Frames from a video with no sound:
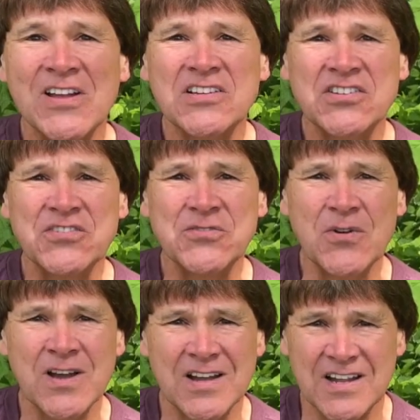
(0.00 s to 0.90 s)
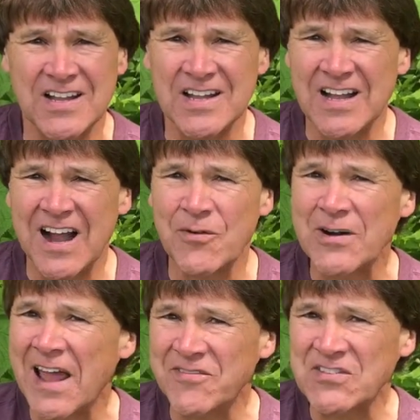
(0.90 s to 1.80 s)
into? I
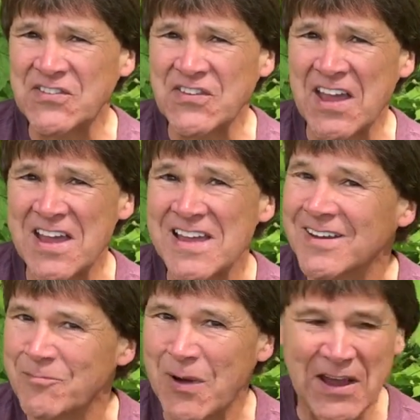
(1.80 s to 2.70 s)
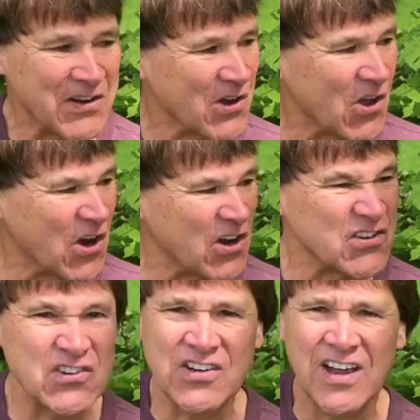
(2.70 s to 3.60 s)
would have to say, by and
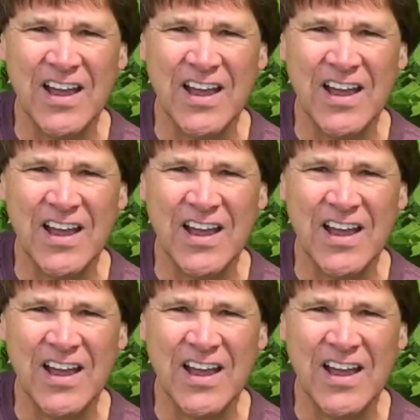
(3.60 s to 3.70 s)
large,